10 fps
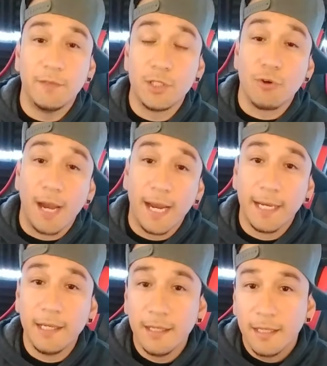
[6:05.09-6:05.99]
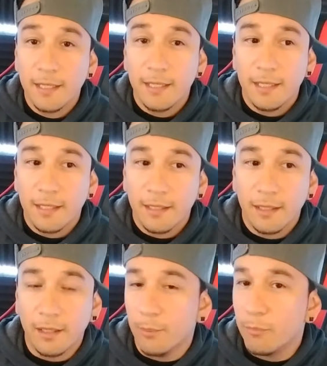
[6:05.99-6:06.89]
the drag,
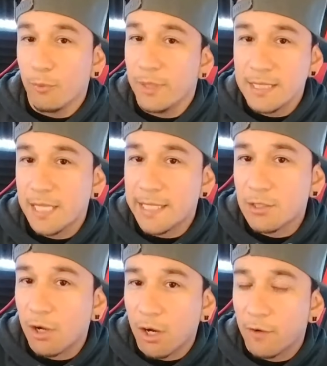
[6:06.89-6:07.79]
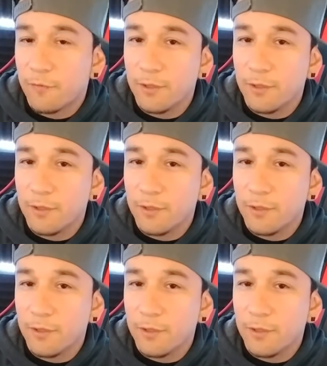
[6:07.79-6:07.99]
when he takes off,